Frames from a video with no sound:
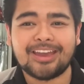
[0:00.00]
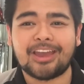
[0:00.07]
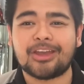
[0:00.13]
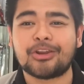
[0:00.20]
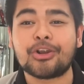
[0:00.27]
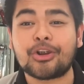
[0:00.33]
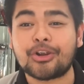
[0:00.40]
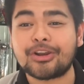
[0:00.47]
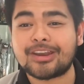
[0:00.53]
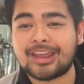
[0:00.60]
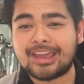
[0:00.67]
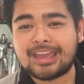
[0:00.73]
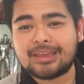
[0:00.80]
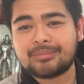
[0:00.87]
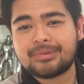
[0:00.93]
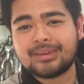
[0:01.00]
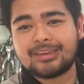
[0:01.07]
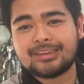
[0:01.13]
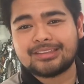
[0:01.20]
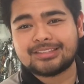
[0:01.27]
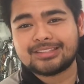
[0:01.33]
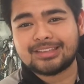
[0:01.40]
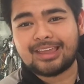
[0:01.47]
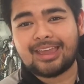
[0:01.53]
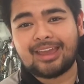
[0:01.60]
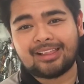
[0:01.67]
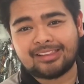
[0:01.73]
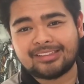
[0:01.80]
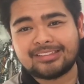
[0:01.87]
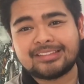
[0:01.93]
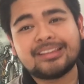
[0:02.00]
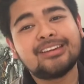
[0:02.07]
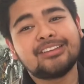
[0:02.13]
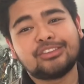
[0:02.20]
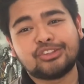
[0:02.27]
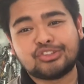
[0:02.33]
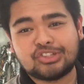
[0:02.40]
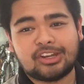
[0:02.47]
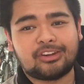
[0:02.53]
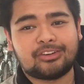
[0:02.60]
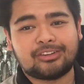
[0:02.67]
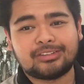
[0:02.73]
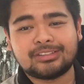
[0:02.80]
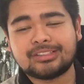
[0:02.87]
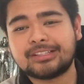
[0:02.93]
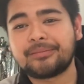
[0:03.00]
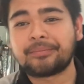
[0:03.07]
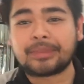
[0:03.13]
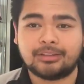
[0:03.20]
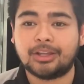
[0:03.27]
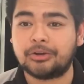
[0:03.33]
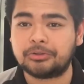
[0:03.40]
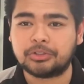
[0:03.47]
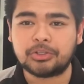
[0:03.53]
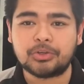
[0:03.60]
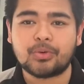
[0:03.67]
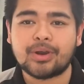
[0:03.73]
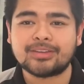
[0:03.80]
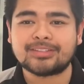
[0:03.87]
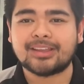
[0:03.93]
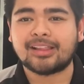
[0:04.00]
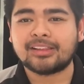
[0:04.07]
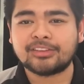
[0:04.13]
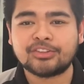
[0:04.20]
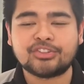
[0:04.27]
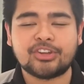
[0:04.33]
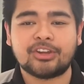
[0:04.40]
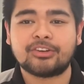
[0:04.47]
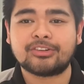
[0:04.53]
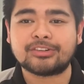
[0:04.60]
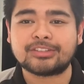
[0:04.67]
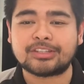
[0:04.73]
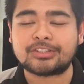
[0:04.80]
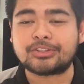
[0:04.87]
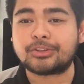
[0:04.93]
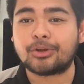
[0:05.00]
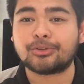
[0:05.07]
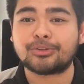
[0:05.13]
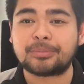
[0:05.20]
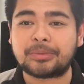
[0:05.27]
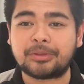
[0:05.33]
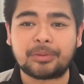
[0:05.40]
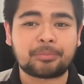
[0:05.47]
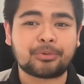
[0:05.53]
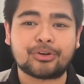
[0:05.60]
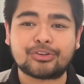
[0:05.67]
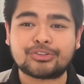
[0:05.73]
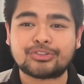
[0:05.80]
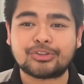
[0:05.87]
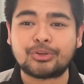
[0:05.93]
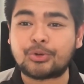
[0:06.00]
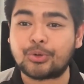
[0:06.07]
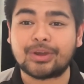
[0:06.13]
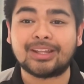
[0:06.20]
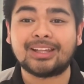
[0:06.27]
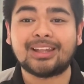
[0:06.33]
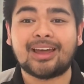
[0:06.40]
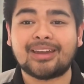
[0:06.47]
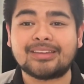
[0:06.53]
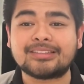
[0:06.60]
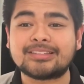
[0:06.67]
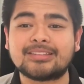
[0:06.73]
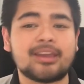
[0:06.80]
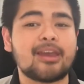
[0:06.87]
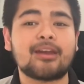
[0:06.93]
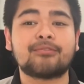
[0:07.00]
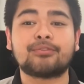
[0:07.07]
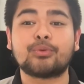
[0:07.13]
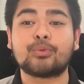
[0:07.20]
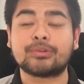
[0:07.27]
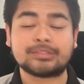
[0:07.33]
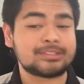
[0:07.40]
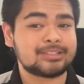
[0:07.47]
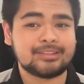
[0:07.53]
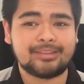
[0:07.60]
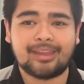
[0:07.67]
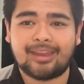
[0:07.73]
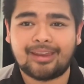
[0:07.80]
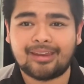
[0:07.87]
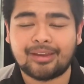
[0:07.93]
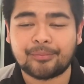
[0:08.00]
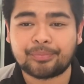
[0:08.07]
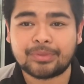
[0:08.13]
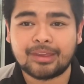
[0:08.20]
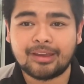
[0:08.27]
And her name is Ellen DeGeneres. Now in the US, Ellen DeGeneres is known to be the person who enlightens everyone's day.